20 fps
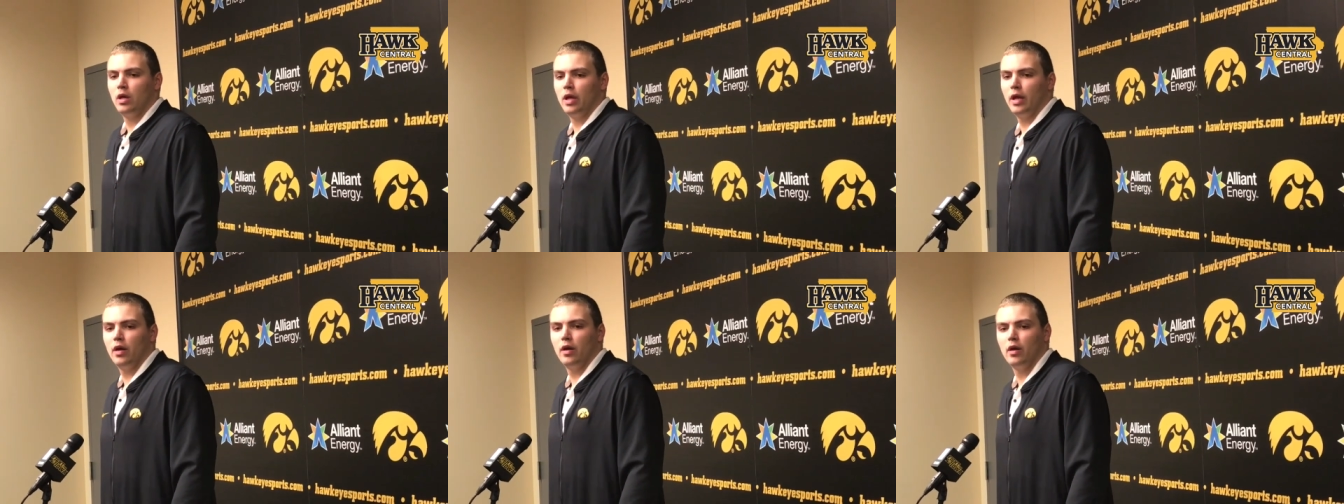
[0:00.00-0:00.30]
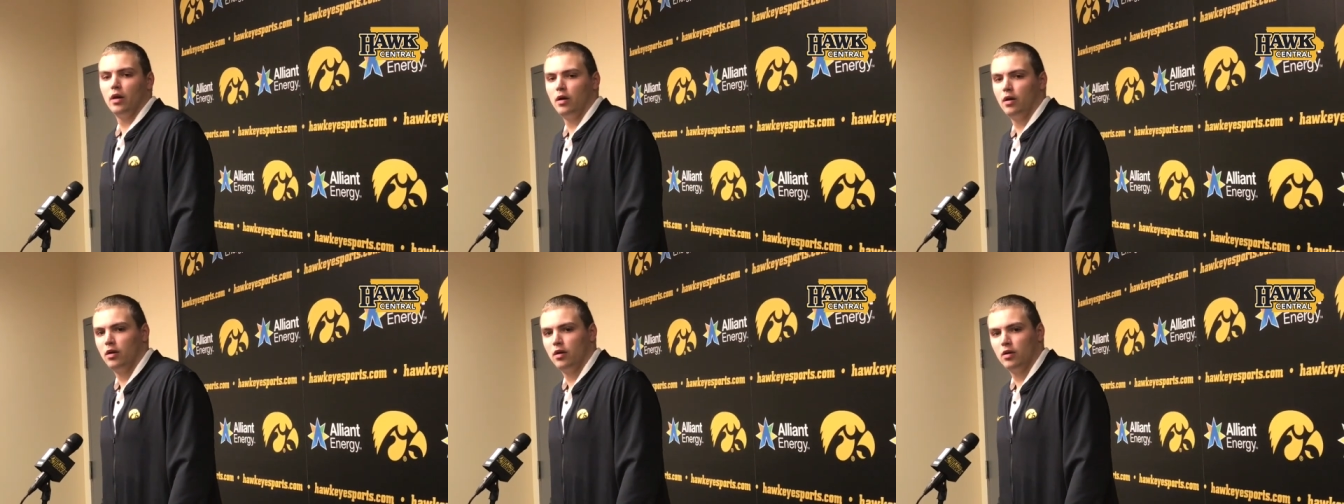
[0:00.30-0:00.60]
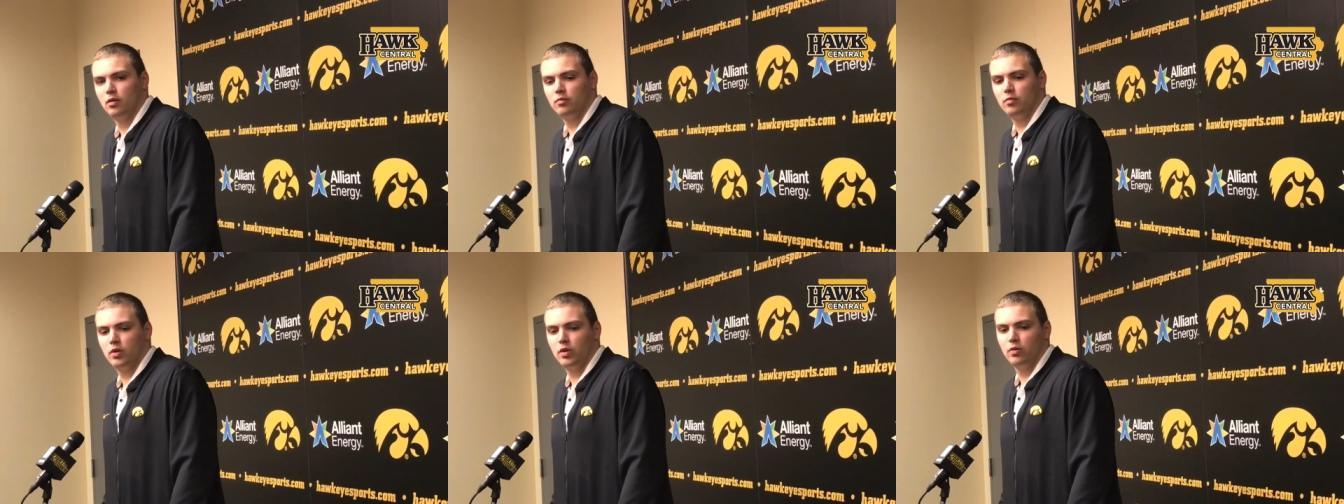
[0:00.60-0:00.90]
Yeah,
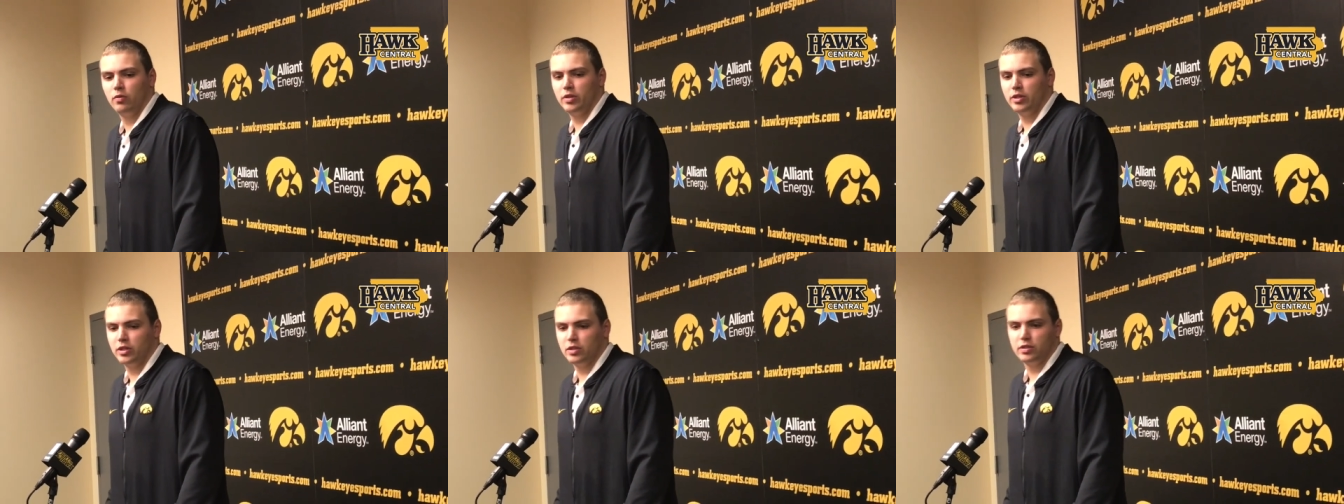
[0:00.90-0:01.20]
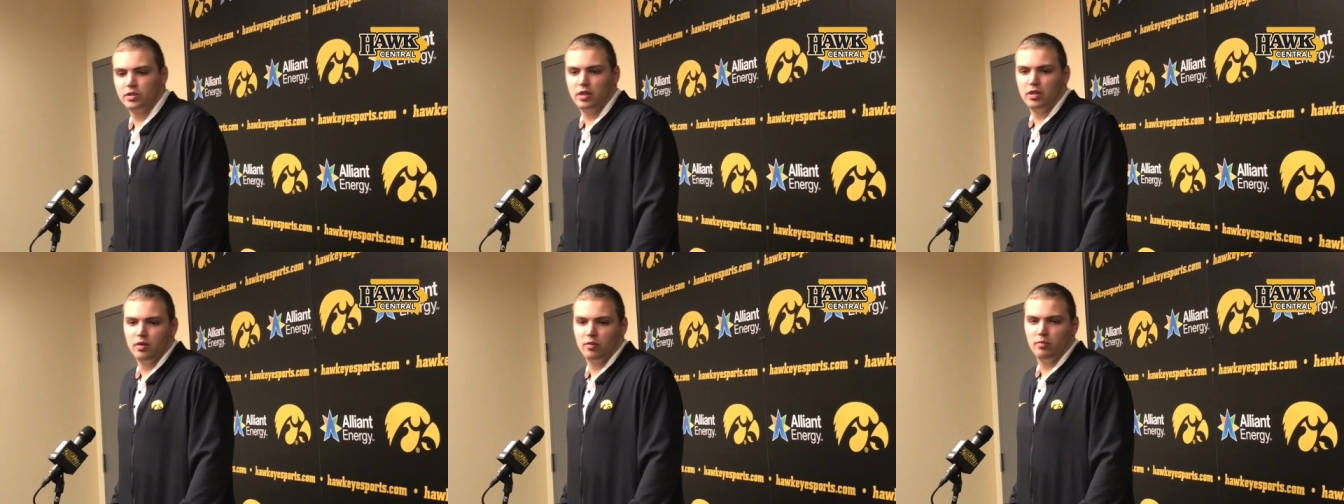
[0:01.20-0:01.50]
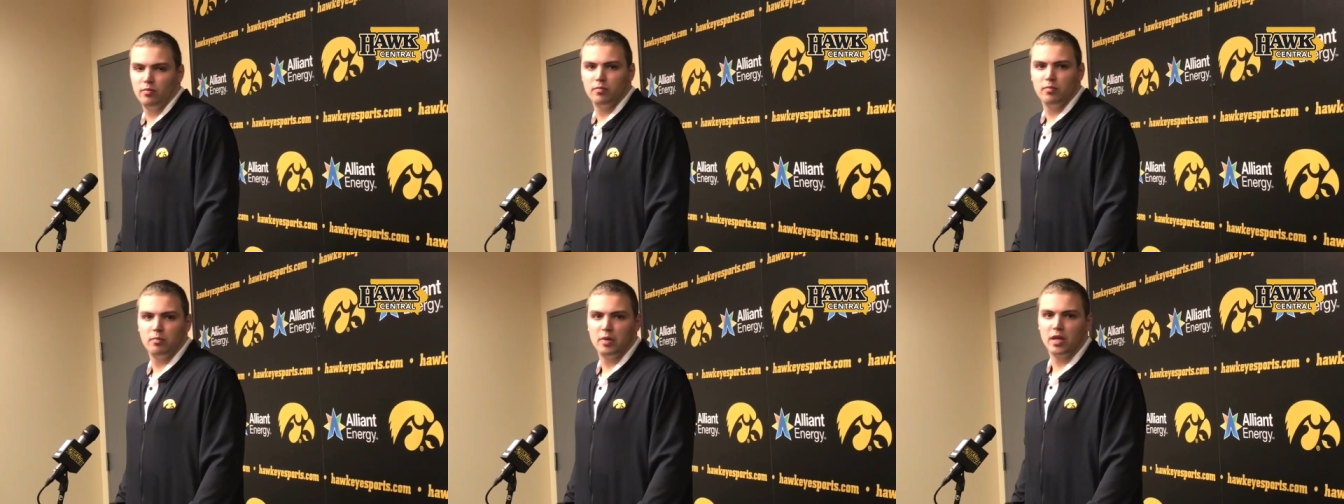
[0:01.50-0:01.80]
um, you know, we just need
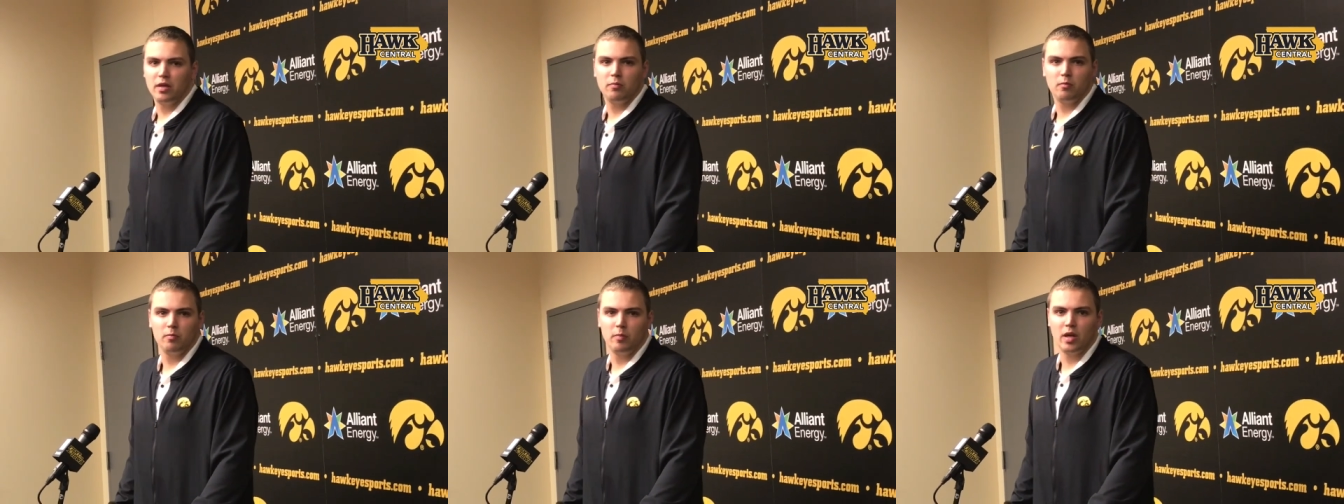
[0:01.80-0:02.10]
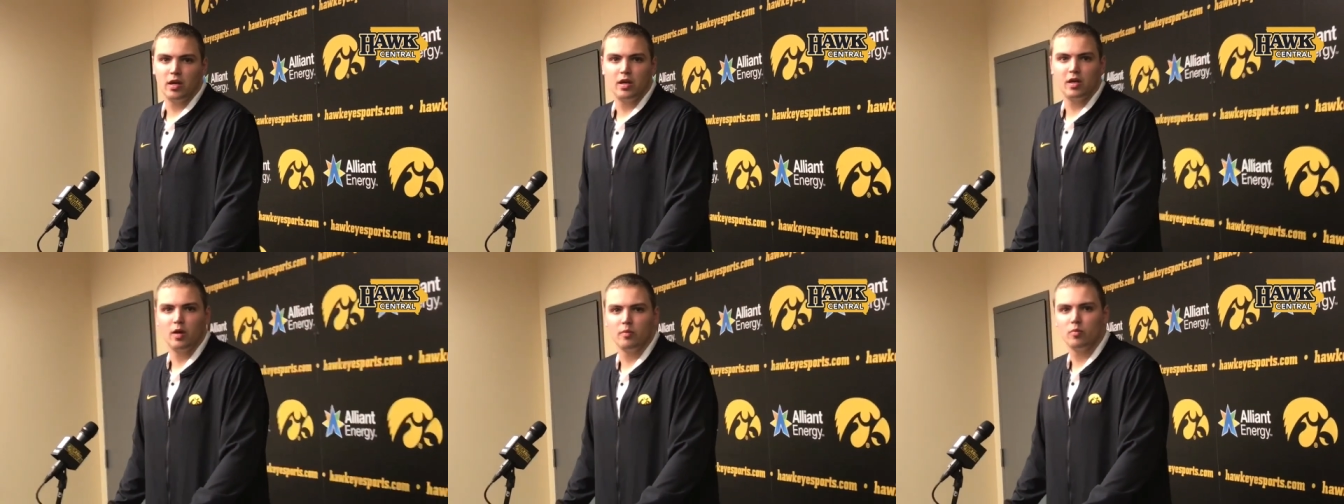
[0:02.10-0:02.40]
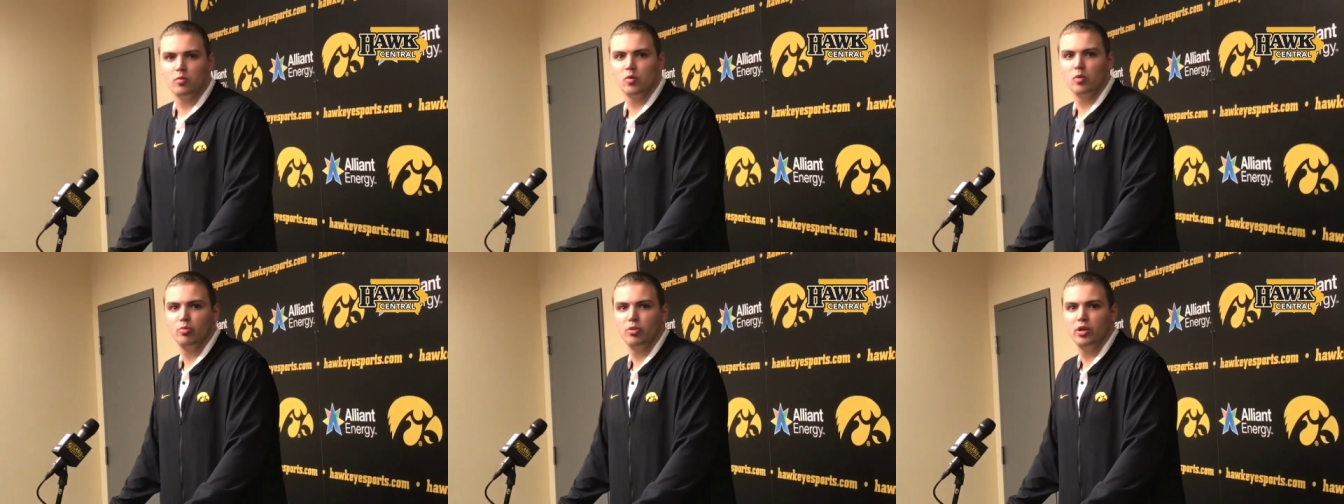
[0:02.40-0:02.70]
to make make a
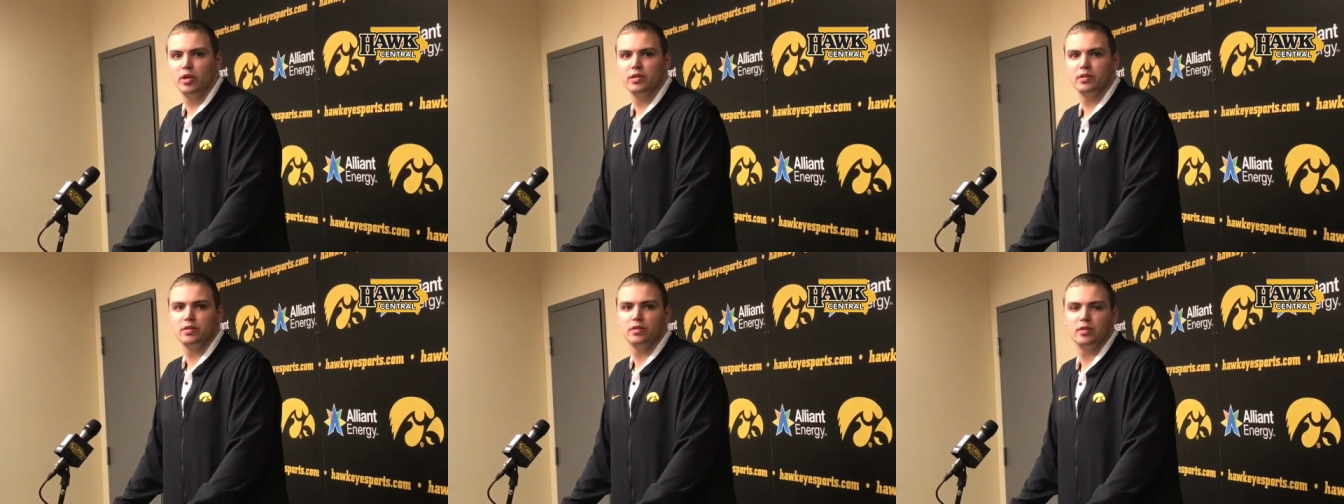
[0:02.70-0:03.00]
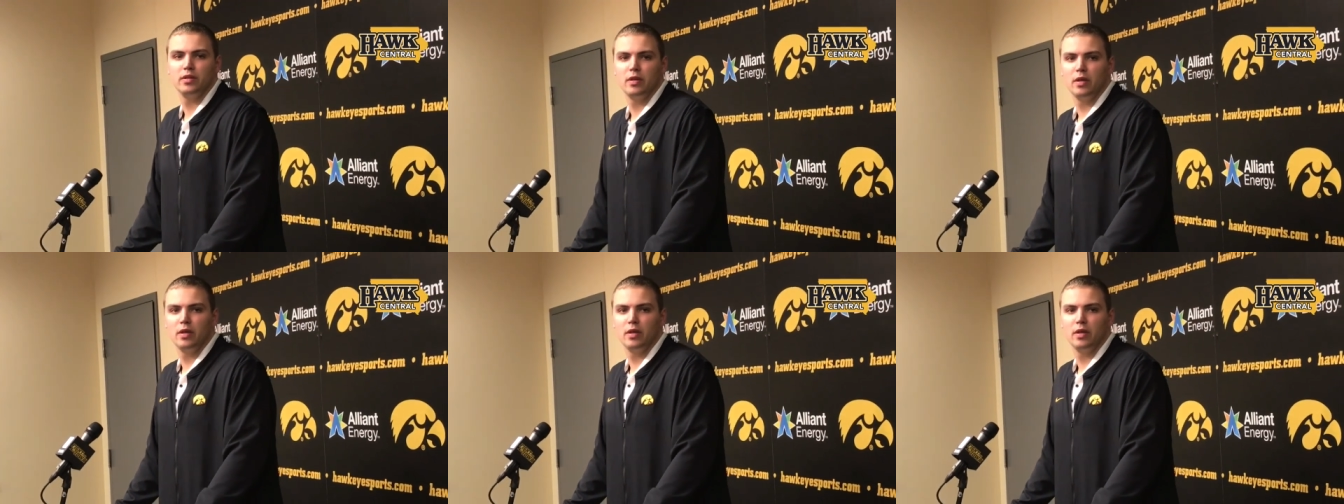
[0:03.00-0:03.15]
couple more plays.